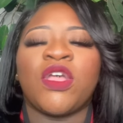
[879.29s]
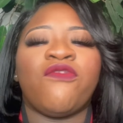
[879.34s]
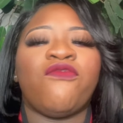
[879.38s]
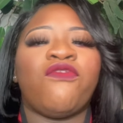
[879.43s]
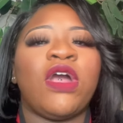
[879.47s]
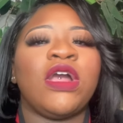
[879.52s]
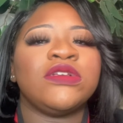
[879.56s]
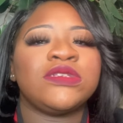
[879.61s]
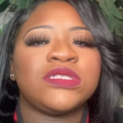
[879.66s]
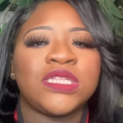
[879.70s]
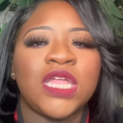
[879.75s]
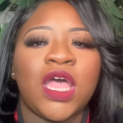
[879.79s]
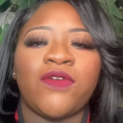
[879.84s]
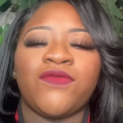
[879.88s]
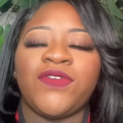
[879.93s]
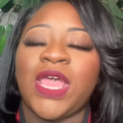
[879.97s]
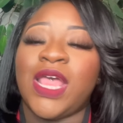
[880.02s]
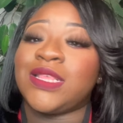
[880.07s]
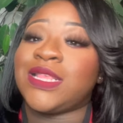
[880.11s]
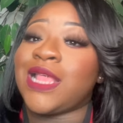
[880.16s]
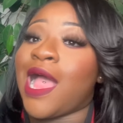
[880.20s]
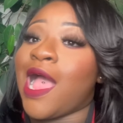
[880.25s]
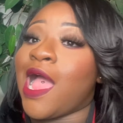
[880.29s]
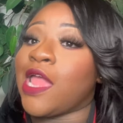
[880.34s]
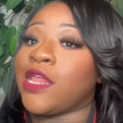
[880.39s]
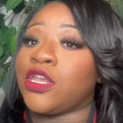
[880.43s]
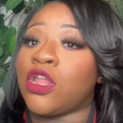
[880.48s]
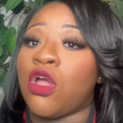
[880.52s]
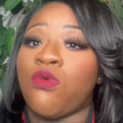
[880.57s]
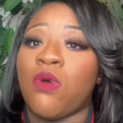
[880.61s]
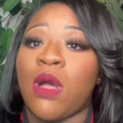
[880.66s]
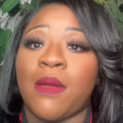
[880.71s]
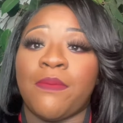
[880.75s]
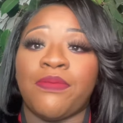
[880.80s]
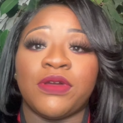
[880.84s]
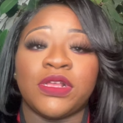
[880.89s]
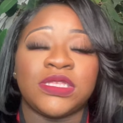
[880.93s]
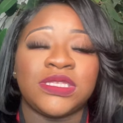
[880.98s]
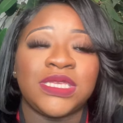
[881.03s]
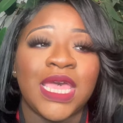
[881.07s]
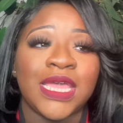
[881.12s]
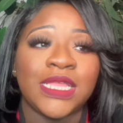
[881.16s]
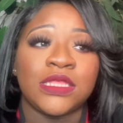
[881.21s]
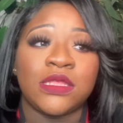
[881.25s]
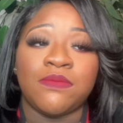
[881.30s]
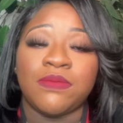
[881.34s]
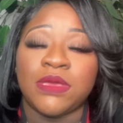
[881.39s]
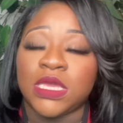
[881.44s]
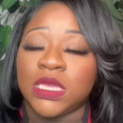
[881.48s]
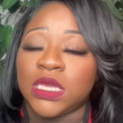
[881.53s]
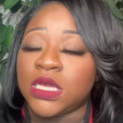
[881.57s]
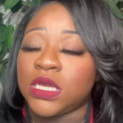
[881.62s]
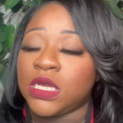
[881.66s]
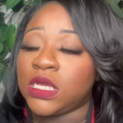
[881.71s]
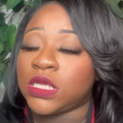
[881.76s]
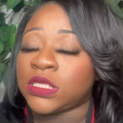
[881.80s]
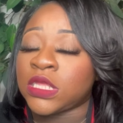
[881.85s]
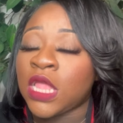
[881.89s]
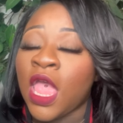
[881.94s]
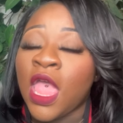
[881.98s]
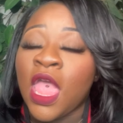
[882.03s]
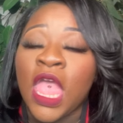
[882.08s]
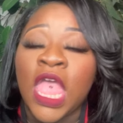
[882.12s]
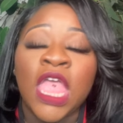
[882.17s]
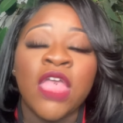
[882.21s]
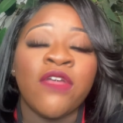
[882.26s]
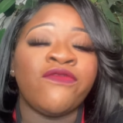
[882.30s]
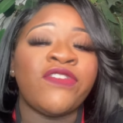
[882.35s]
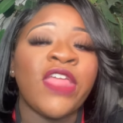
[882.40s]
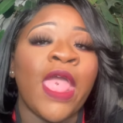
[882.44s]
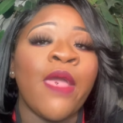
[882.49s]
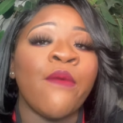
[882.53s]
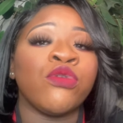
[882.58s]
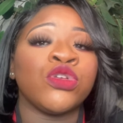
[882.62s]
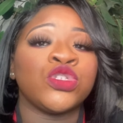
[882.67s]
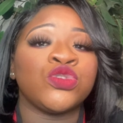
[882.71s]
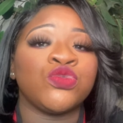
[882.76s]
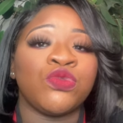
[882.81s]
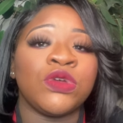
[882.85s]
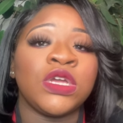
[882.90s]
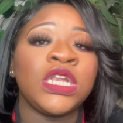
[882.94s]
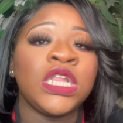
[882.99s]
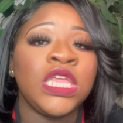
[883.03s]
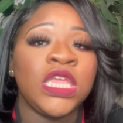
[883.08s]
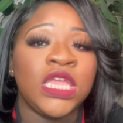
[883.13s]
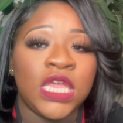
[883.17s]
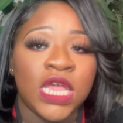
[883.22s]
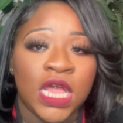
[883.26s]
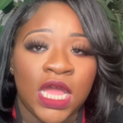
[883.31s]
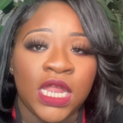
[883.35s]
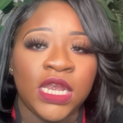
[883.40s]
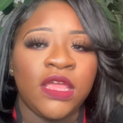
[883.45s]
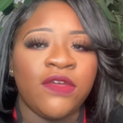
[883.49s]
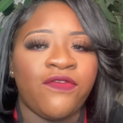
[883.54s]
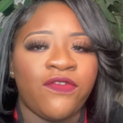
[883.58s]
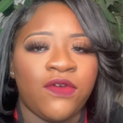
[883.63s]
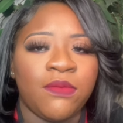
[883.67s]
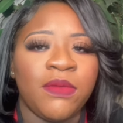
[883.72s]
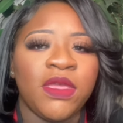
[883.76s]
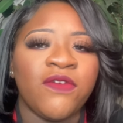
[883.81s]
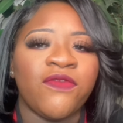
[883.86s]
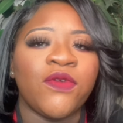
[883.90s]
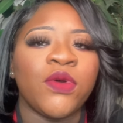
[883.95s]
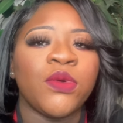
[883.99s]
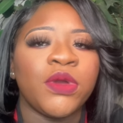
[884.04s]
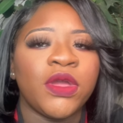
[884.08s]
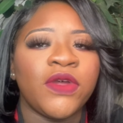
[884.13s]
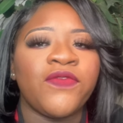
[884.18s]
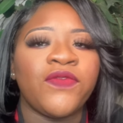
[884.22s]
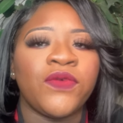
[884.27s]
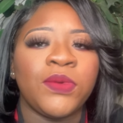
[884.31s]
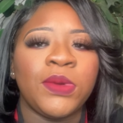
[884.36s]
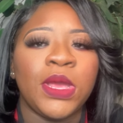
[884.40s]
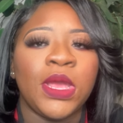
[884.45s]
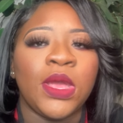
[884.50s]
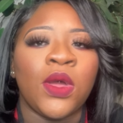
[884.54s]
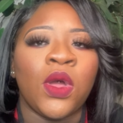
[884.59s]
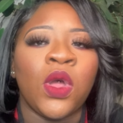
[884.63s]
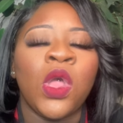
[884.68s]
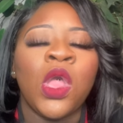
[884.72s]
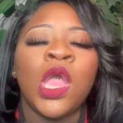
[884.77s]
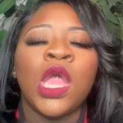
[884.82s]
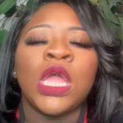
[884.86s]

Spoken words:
So first off, that's how I know I'm protected, because if they was really gunning for me for real,